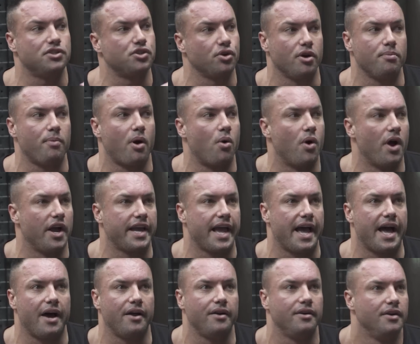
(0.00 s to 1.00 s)
during my
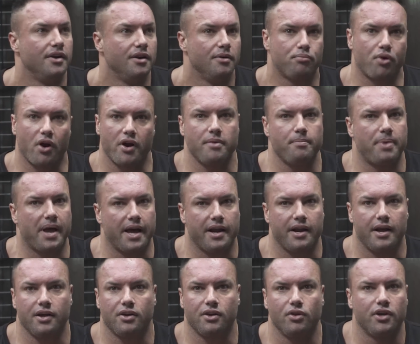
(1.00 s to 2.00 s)
workout, protein
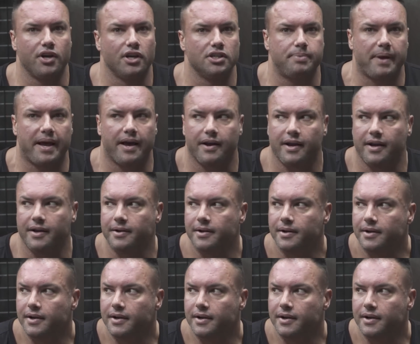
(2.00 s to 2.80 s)
powder, glucose powder,